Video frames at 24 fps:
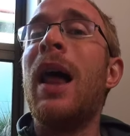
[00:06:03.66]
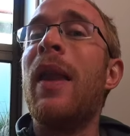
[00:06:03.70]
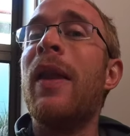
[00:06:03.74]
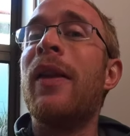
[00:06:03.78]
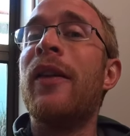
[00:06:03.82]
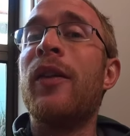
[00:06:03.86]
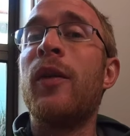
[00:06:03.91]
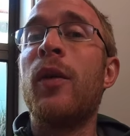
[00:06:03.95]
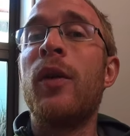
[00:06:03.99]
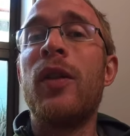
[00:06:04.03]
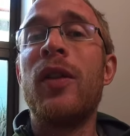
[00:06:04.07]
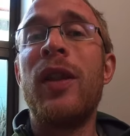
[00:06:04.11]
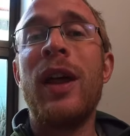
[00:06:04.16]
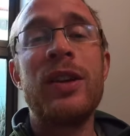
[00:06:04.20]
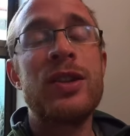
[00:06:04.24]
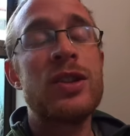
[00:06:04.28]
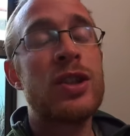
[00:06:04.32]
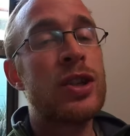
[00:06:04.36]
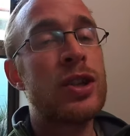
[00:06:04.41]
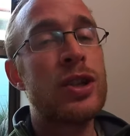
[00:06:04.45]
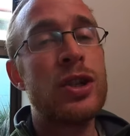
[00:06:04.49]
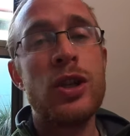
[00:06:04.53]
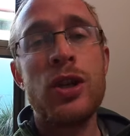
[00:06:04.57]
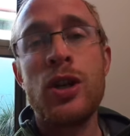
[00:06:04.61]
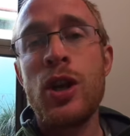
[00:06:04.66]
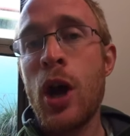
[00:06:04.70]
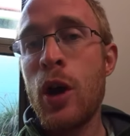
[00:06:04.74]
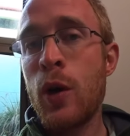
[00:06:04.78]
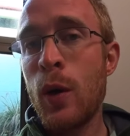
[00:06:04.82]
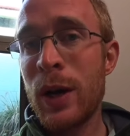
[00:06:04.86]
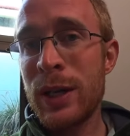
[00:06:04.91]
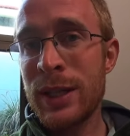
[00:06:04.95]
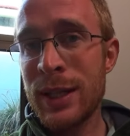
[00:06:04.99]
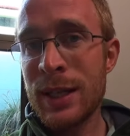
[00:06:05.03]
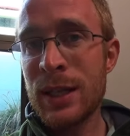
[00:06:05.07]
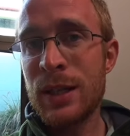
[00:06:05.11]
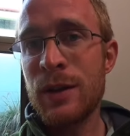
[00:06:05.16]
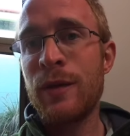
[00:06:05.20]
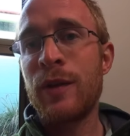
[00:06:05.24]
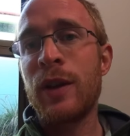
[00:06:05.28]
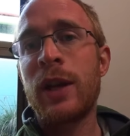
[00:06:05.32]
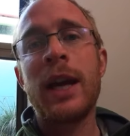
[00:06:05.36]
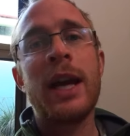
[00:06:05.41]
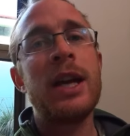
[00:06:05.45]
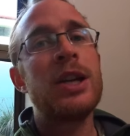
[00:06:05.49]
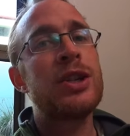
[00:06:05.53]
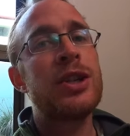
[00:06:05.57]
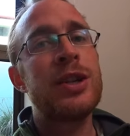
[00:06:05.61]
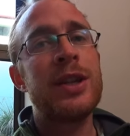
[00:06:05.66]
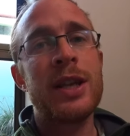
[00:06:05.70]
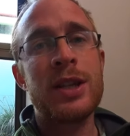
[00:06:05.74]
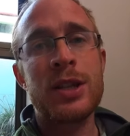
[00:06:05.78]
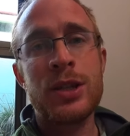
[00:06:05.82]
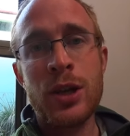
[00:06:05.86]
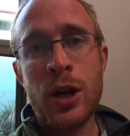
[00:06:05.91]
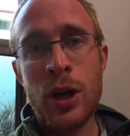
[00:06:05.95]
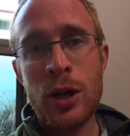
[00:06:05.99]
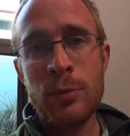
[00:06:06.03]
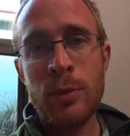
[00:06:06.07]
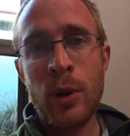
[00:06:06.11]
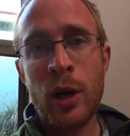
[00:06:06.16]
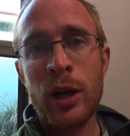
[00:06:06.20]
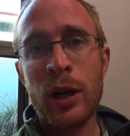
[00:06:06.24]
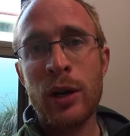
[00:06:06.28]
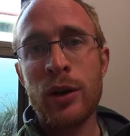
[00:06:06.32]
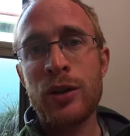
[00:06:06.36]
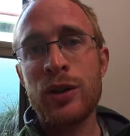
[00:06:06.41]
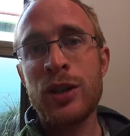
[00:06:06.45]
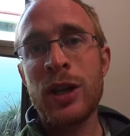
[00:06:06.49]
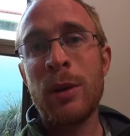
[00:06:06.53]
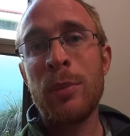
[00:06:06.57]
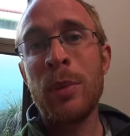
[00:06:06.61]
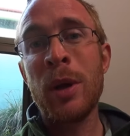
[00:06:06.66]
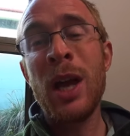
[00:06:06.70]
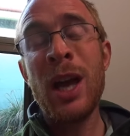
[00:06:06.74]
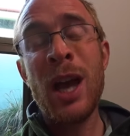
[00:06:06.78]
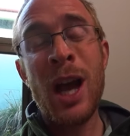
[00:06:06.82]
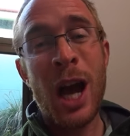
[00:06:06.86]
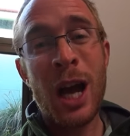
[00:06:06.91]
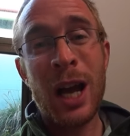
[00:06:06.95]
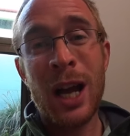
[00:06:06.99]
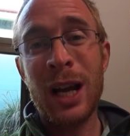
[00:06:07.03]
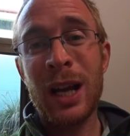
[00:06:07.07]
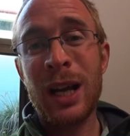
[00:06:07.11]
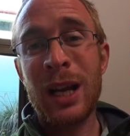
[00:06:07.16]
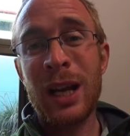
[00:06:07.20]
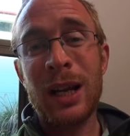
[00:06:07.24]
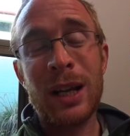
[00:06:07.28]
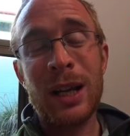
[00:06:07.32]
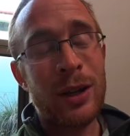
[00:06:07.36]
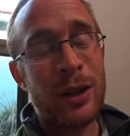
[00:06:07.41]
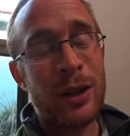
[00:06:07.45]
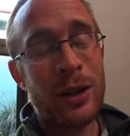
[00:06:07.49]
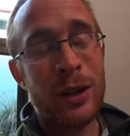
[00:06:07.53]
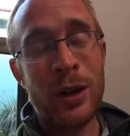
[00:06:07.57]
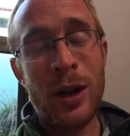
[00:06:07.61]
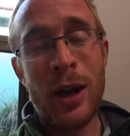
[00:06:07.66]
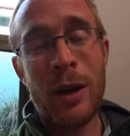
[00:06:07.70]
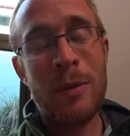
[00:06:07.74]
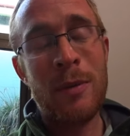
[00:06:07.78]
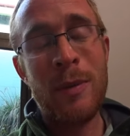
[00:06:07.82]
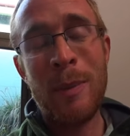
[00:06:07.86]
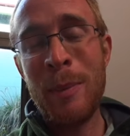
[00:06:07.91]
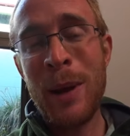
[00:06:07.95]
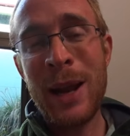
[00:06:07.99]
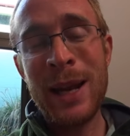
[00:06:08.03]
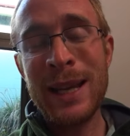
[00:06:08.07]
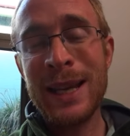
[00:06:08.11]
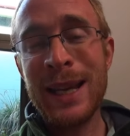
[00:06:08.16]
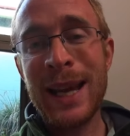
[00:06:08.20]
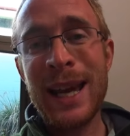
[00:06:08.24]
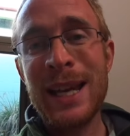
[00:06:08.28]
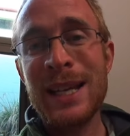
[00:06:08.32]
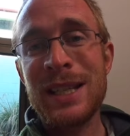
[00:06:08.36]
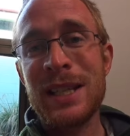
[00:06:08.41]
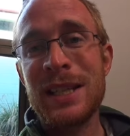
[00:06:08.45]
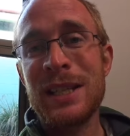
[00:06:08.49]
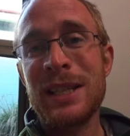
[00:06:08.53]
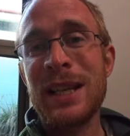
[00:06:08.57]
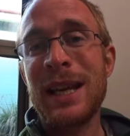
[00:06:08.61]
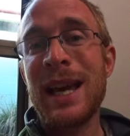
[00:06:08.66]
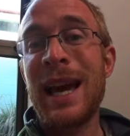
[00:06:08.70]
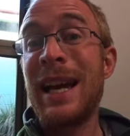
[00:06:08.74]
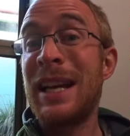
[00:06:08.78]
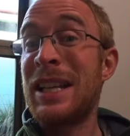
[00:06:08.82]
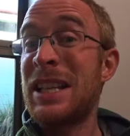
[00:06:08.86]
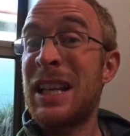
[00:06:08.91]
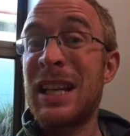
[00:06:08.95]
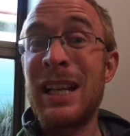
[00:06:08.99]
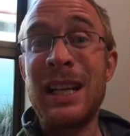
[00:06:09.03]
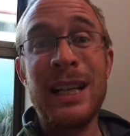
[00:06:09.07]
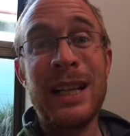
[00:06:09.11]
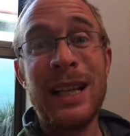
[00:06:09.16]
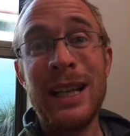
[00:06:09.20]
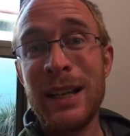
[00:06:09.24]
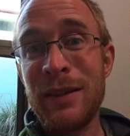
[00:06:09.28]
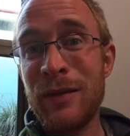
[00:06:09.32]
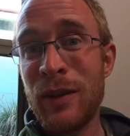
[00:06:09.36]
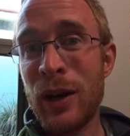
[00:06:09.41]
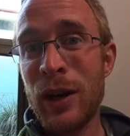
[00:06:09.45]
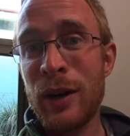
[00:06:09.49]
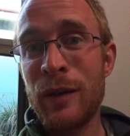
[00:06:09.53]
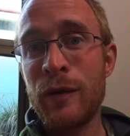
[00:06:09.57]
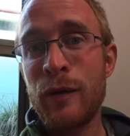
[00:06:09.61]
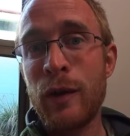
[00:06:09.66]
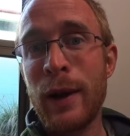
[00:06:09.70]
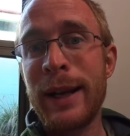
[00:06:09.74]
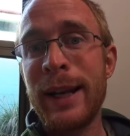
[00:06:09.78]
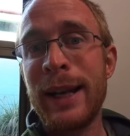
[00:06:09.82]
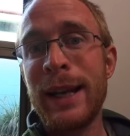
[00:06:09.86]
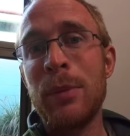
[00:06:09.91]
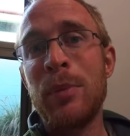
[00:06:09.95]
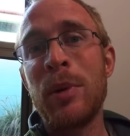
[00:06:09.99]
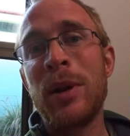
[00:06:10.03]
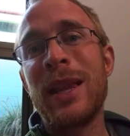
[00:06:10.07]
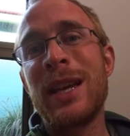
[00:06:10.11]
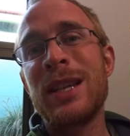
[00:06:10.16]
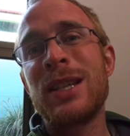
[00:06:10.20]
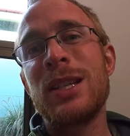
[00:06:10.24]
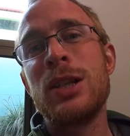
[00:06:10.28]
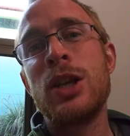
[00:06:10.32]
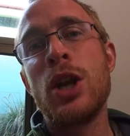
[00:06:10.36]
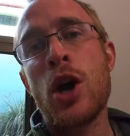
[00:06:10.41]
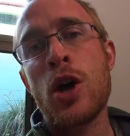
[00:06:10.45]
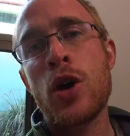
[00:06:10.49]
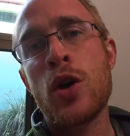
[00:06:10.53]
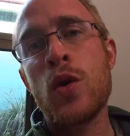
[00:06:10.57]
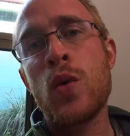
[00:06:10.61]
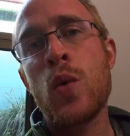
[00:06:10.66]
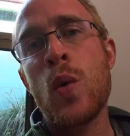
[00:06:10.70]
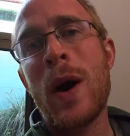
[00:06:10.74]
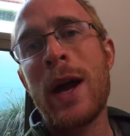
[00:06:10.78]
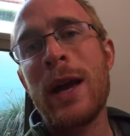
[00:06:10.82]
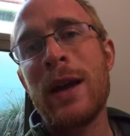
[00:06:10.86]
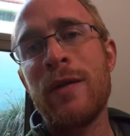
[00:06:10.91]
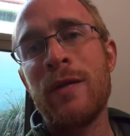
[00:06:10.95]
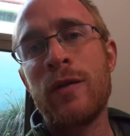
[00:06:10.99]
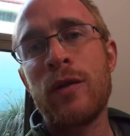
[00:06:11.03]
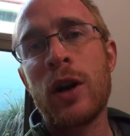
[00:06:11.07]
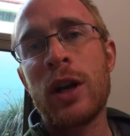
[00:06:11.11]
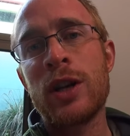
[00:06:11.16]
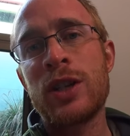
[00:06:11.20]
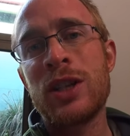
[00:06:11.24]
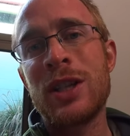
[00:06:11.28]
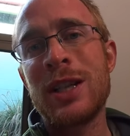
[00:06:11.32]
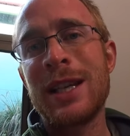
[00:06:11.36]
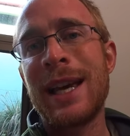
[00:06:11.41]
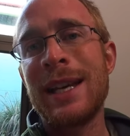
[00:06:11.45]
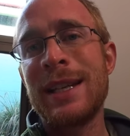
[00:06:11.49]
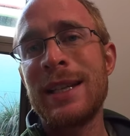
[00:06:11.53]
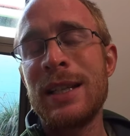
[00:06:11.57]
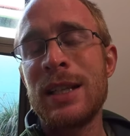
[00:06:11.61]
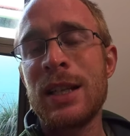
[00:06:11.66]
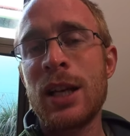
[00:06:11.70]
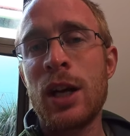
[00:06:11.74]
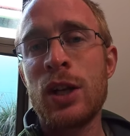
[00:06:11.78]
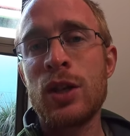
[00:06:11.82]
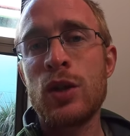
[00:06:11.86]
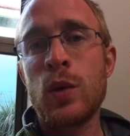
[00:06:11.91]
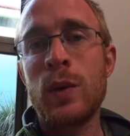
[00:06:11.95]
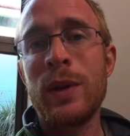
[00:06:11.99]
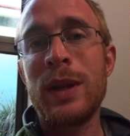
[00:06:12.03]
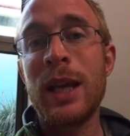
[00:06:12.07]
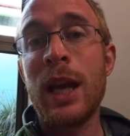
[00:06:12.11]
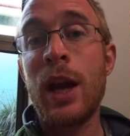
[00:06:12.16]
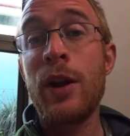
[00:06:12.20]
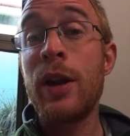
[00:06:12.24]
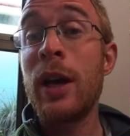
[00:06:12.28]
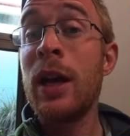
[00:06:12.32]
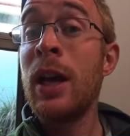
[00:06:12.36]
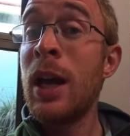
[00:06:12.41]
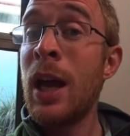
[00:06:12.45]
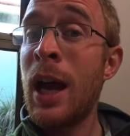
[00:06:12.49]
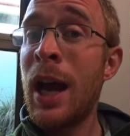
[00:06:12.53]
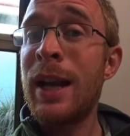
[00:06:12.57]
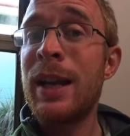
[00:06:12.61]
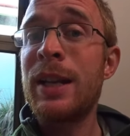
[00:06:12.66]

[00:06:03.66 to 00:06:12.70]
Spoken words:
and there's just no identification, there's no microchip, and you know, in many cases the cat is clearly very friendly, but there's no way for us to get in touch with the owner.